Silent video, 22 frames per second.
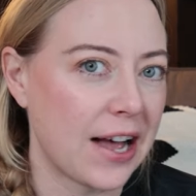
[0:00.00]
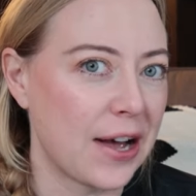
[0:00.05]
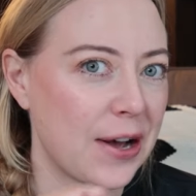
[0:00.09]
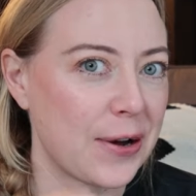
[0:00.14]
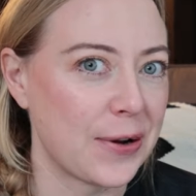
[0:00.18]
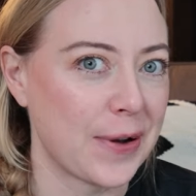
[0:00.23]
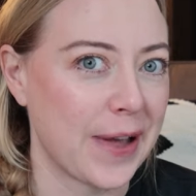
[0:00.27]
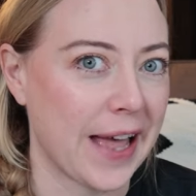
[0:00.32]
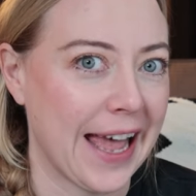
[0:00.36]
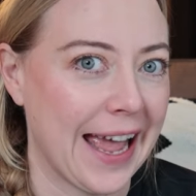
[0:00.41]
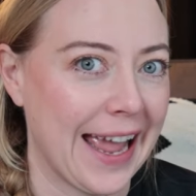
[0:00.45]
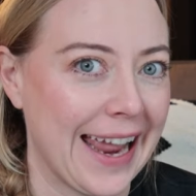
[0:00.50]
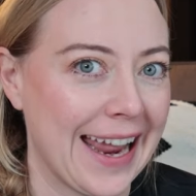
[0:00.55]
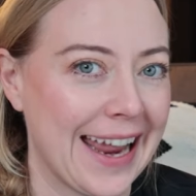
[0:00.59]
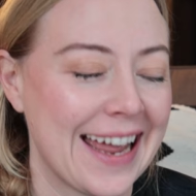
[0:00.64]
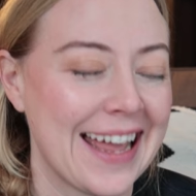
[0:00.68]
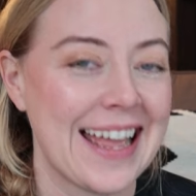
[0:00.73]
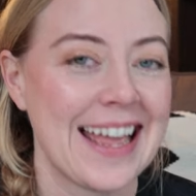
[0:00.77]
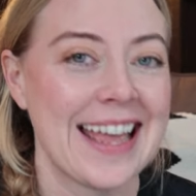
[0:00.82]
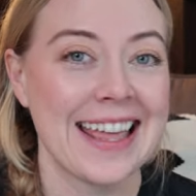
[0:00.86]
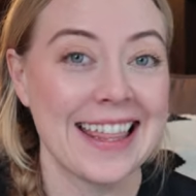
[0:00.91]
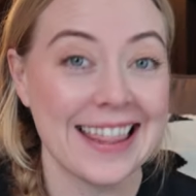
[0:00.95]
Okay,
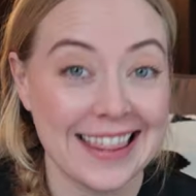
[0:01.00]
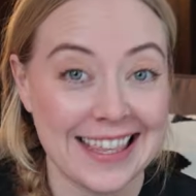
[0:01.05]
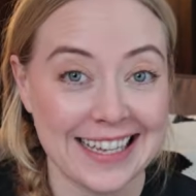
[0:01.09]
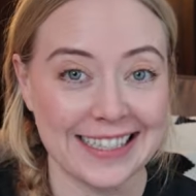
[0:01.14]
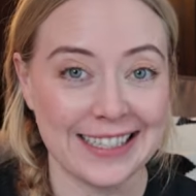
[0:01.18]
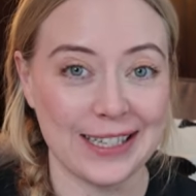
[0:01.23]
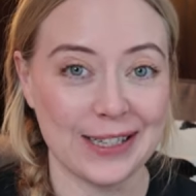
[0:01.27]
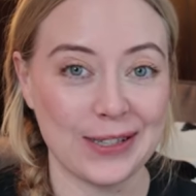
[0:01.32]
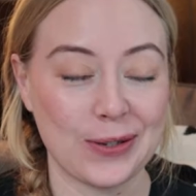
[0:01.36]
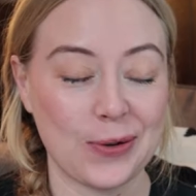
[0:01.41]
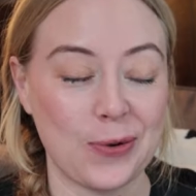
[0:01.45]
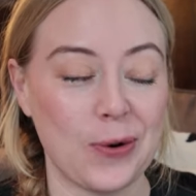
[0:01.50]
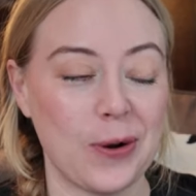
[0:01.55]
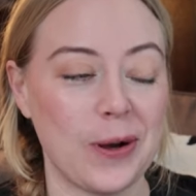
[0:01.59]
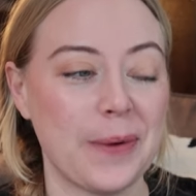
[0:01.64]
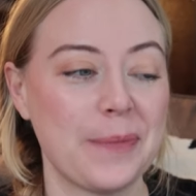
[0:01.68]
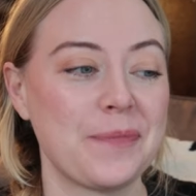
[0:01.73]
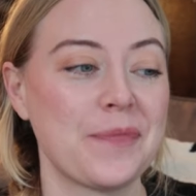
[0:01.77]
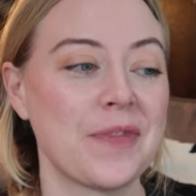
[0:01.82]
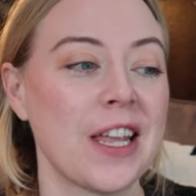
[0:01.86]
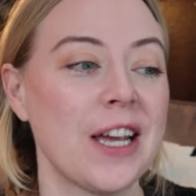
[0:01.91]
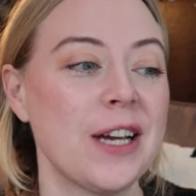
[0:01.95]
this is
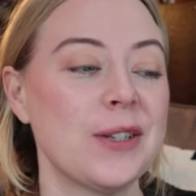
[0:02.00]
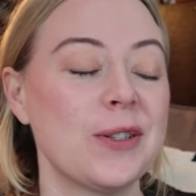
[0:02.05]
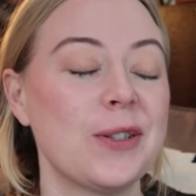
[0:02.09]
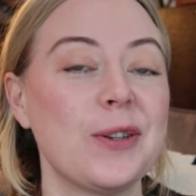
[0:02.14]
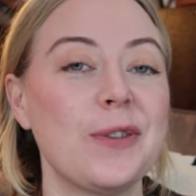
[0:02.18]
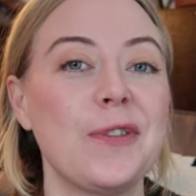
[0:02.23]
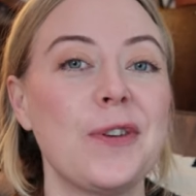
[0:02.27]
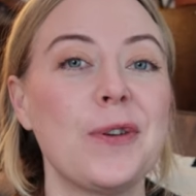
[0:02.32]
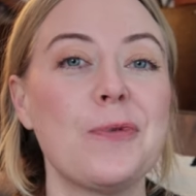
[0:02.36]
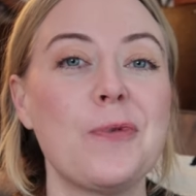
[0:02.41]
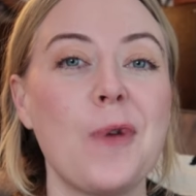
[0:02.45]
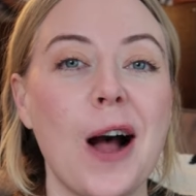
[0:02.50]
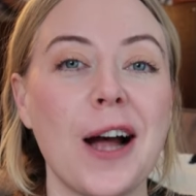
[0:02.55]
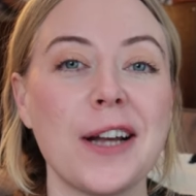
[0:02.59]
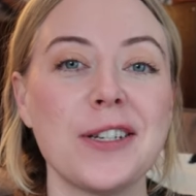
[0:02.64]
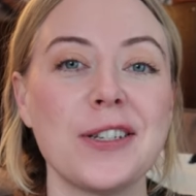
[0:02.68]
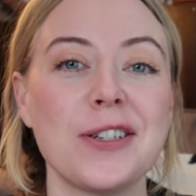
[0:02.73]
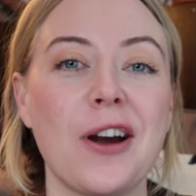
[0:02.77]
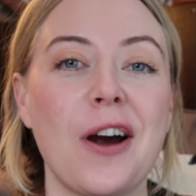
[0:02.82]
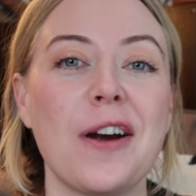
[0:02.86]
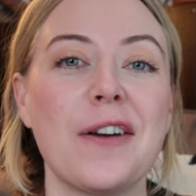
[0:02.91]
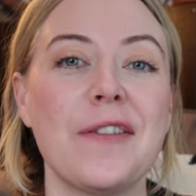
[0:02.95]
cool. So if you
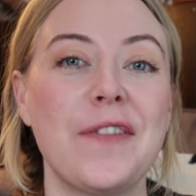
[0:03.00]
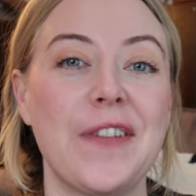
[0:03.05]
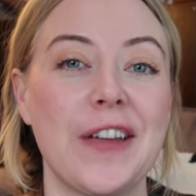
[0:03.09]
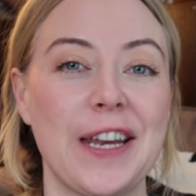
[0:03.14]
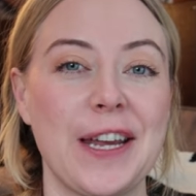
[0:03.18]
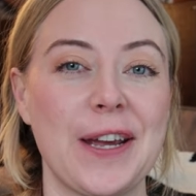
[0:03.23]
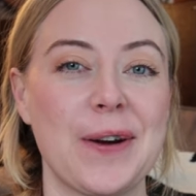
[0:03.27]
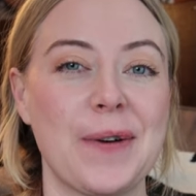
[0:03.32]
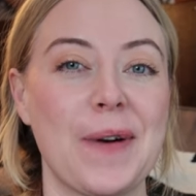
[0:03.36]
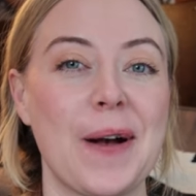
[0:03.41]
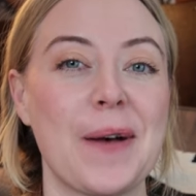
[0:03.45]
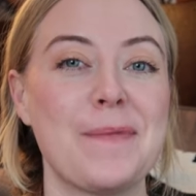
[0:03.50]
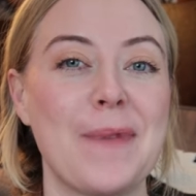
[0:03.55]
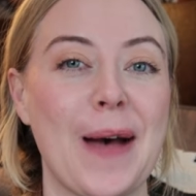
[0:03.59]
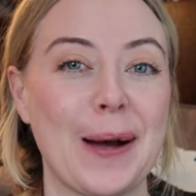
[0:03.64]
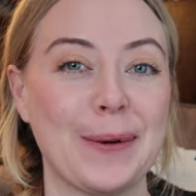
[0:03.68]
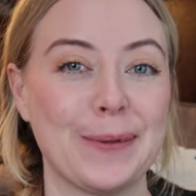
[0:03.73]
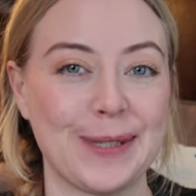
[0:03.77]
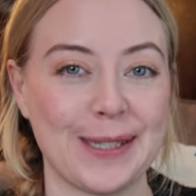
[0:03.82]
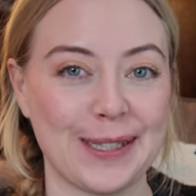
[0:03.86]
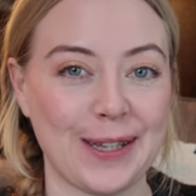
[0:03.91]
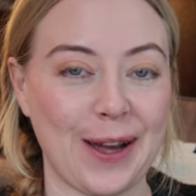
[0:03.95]
watched our video
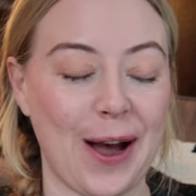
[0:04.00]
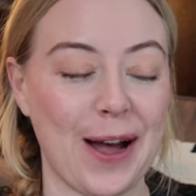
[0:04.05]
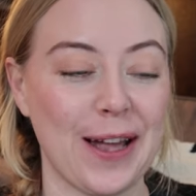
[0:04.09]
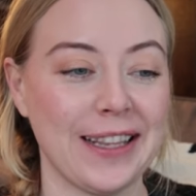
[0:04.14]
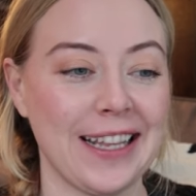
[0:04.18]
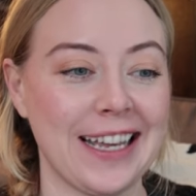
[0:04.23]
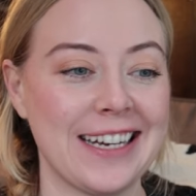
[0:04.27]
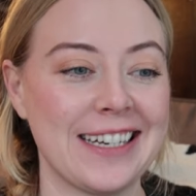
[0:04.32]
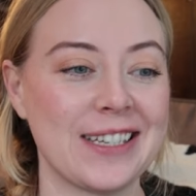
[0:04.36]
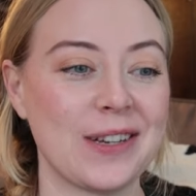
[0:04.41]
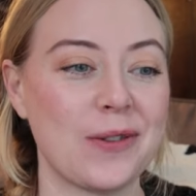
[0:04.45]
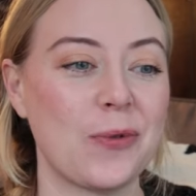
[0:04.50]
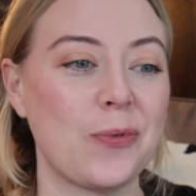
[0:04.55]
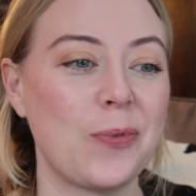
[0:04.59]
about Scotland,